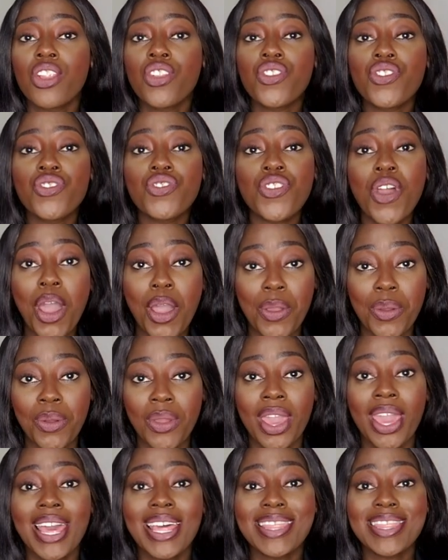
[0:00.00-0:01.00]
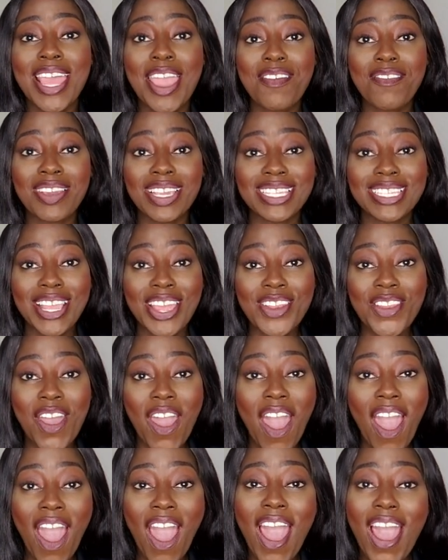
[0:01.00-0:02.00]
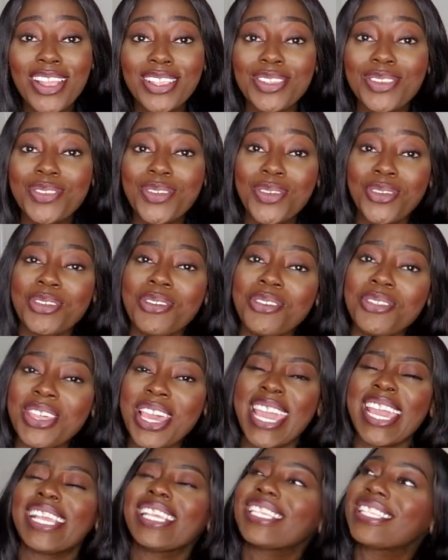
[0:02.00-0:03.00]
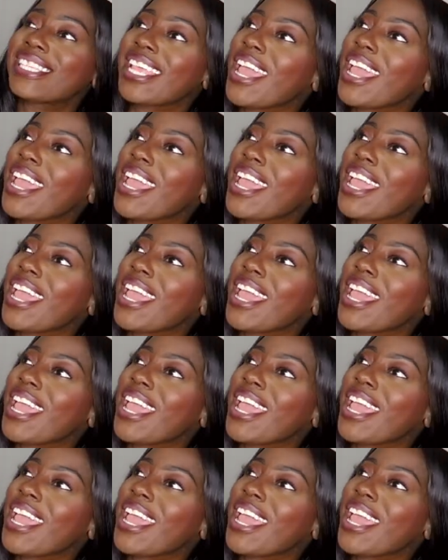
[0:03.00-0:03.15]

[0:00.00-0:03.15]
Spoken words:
No, there is an art to this.